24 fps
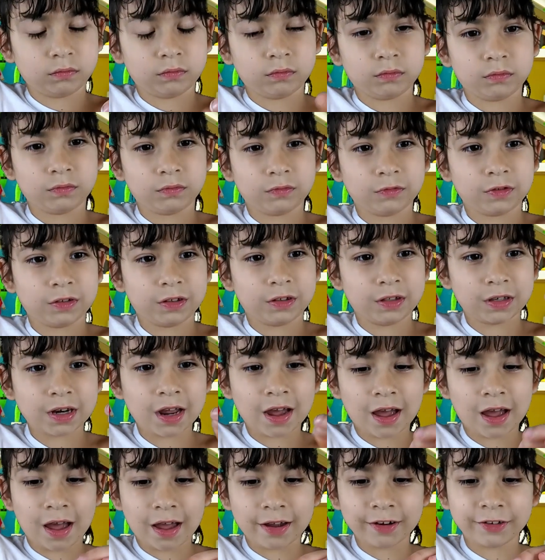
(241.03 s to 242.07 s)
It doesn't look
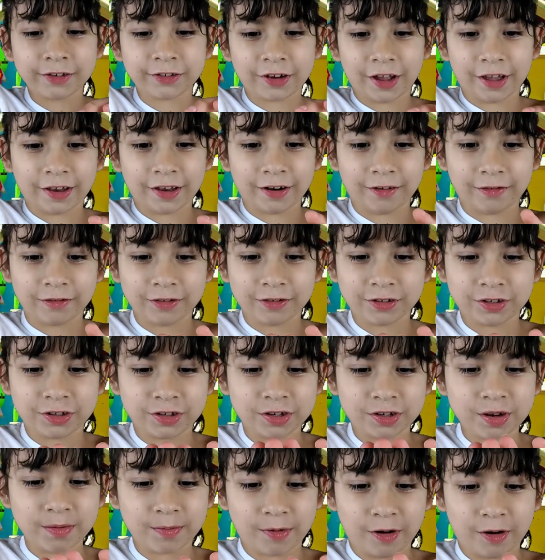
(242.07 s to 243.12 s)
like eyeshadow. It's
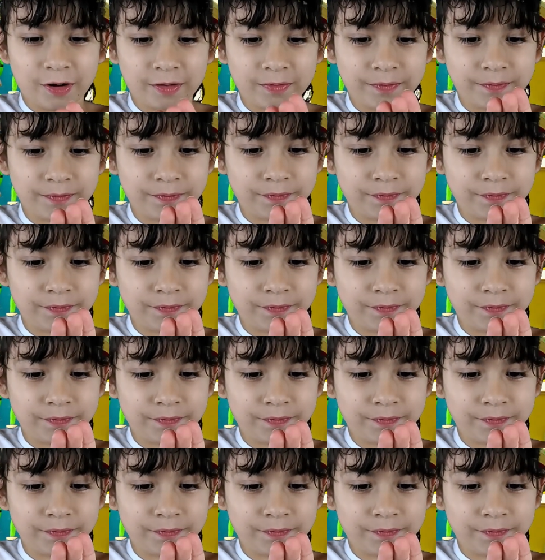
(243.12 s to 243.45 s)
shimmer. Oh,